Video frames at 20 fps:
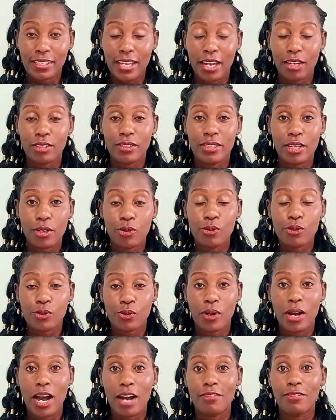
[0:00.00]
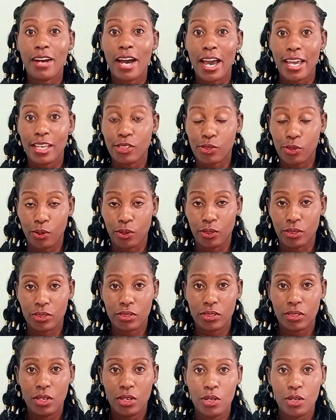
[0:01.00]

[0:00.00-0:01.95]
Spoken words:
and they also have high salt.